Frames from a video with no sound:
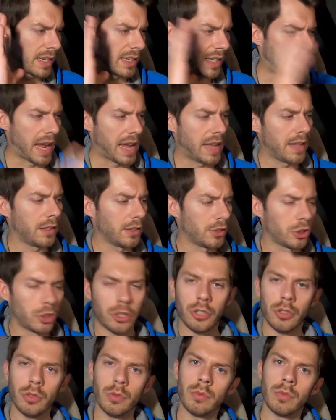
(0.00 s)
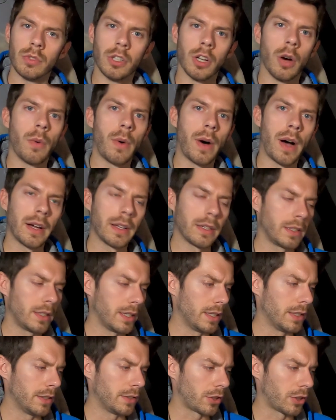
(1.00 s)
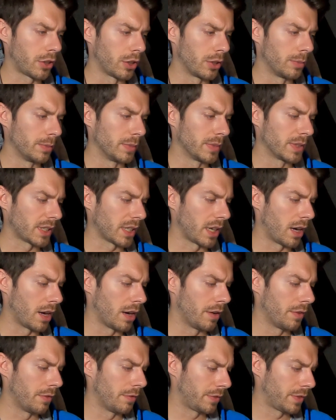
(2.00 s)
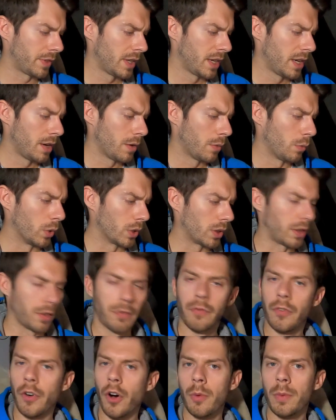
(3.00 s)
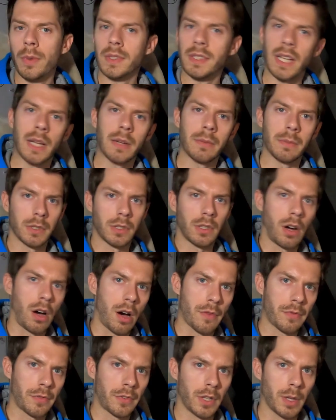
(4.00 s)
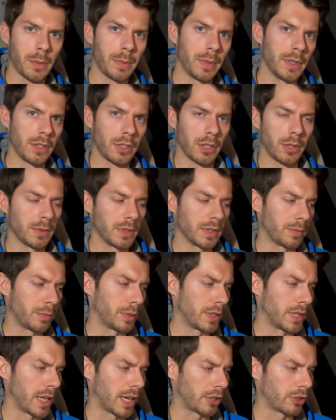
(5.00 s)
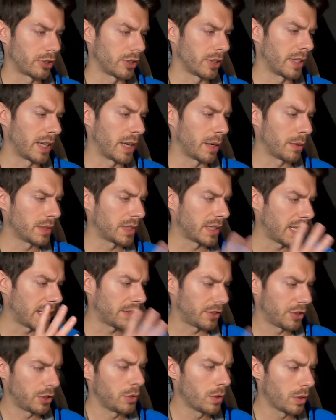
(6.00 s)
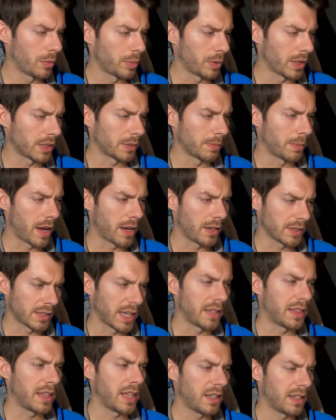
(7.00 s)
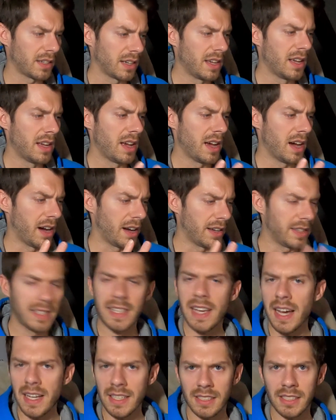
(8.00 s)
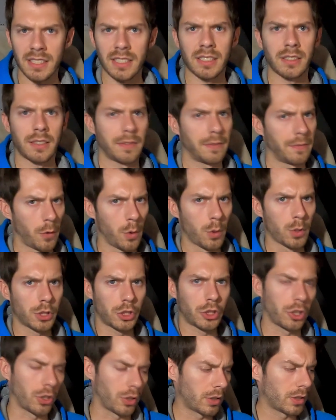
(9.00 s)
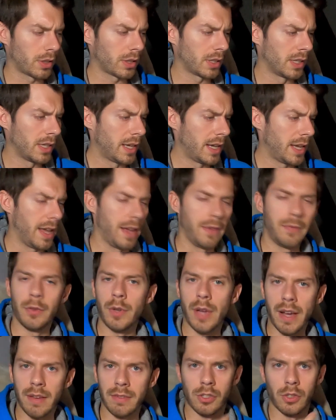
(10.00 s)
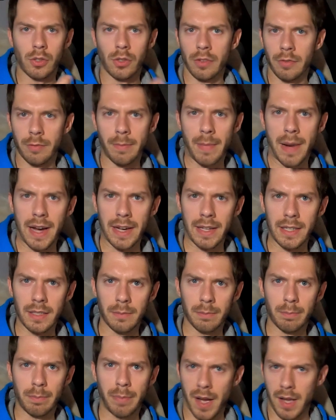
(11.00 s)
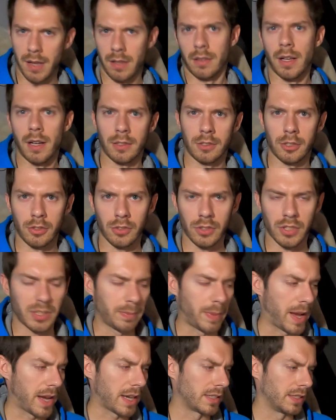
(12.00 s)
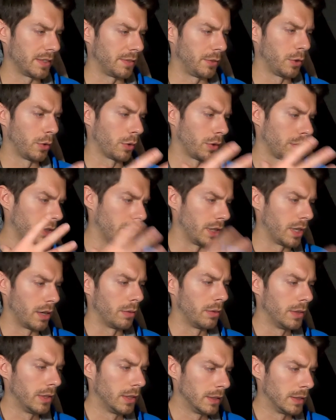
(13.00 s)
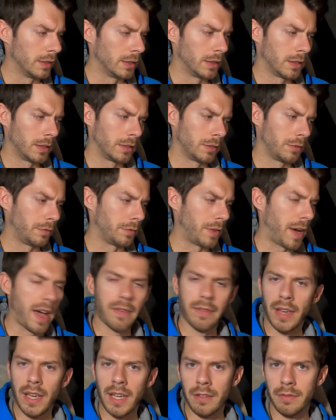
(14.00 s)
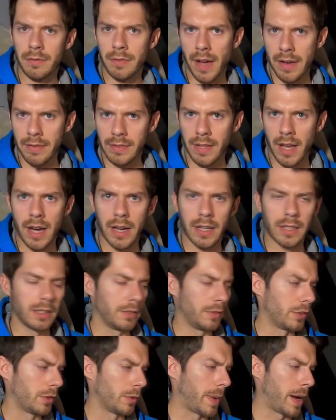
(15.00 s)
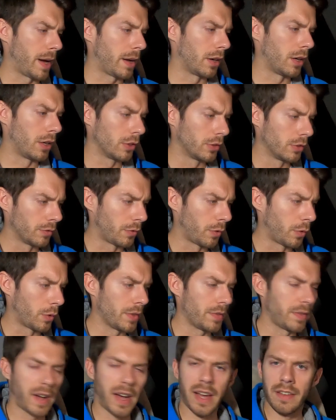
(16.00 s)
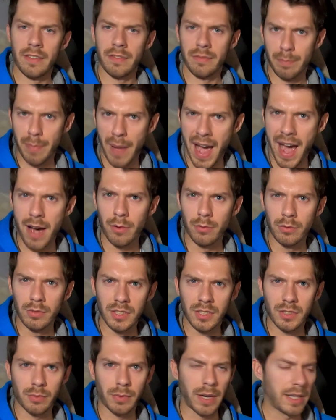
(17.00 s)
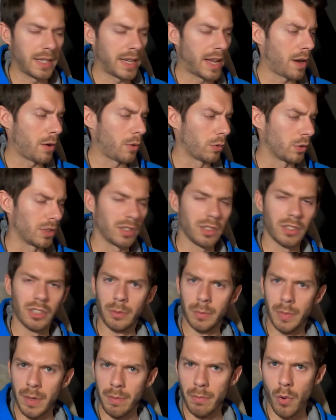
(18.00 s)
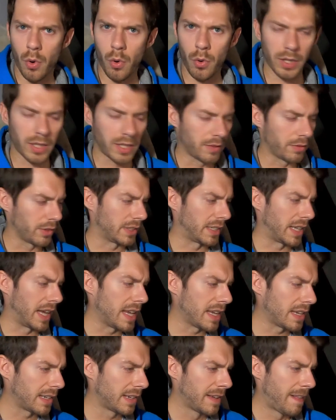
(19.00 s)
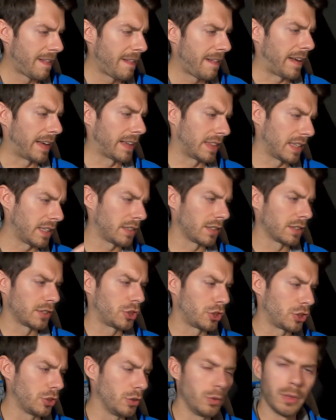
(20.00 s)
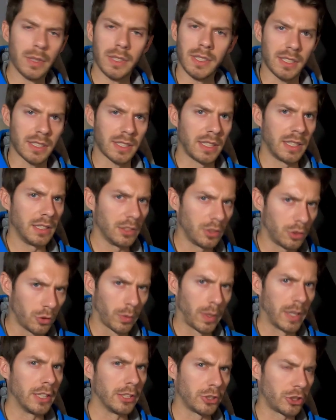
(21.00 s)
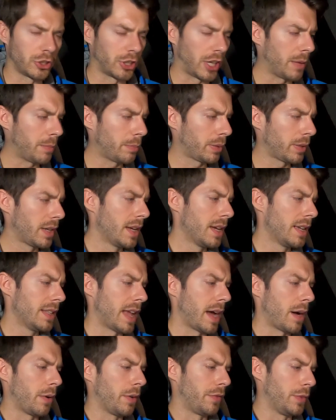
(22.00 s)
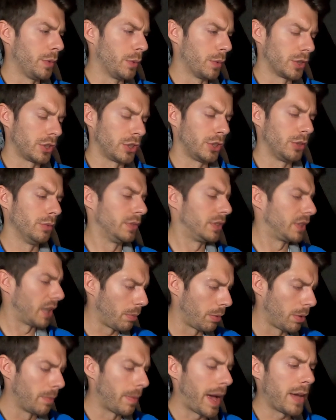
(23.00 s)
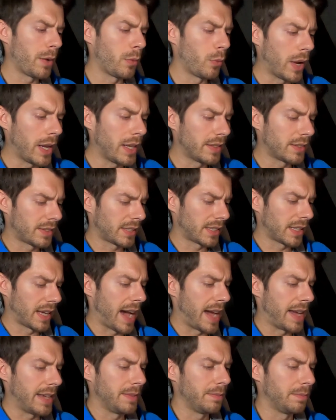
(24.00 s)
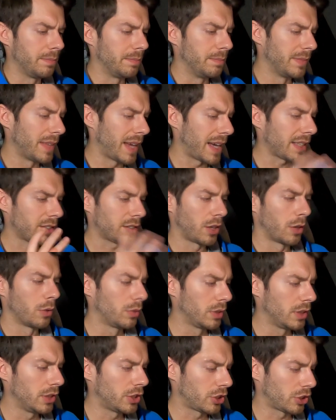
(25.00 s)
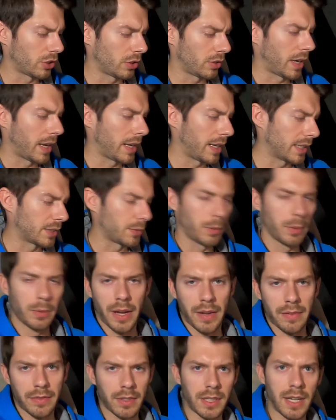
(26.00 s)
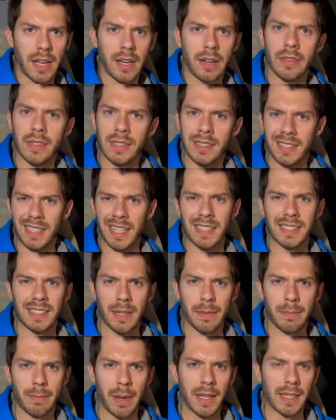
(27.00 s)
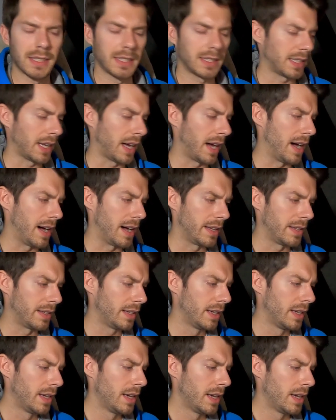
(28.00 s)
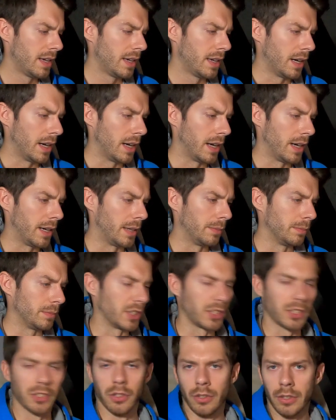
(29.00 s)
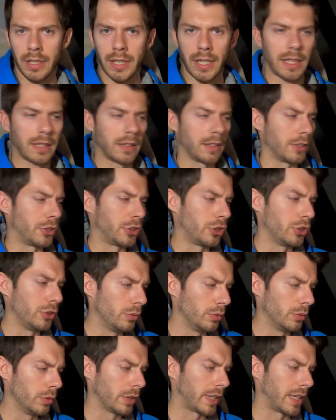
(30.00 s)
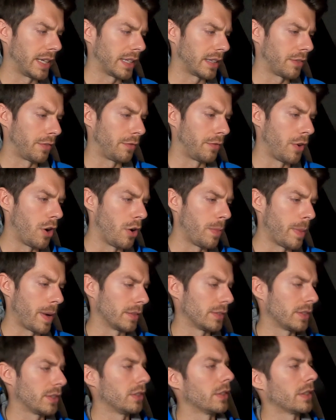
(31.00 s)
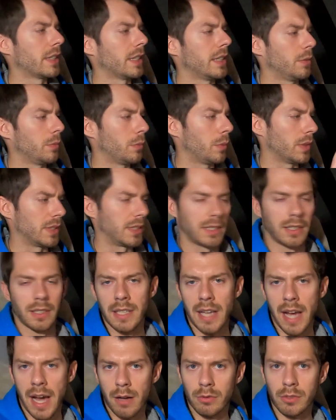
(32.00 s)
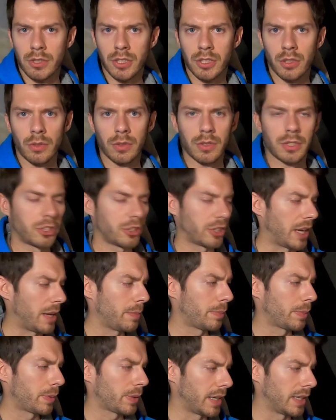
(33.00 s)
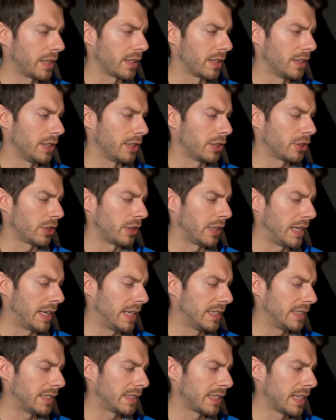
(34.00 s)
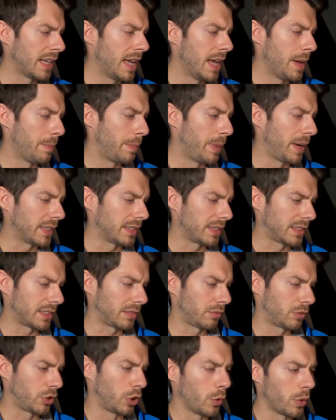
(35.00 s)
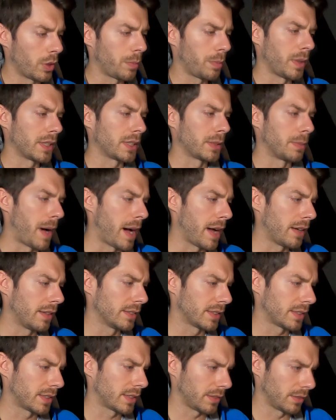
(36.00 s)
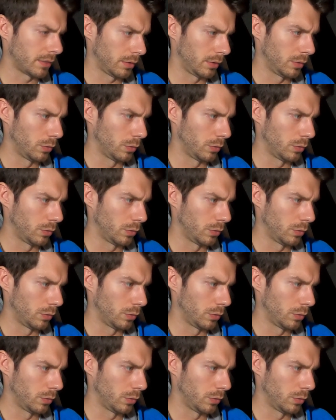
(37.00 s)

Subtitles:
Can the shoe go on in terms of what the foam is able to offer up in terms of protection? And I would say at 200 plus miles, I think a yes, for sure, if you have sort of my biological specs. If you're, you know, 5'8", 5'9", if you're about 145 pounds right now, or a little bit more, give or take, I think the shoe is in great shape. Now, if you were to double my weight, I'm not totally sure. I guess we would have to kind of assess it based on just looking at the shoe, looking at the foam, how it's looking, what the outsole's shape and condition is. But 200 plus miles,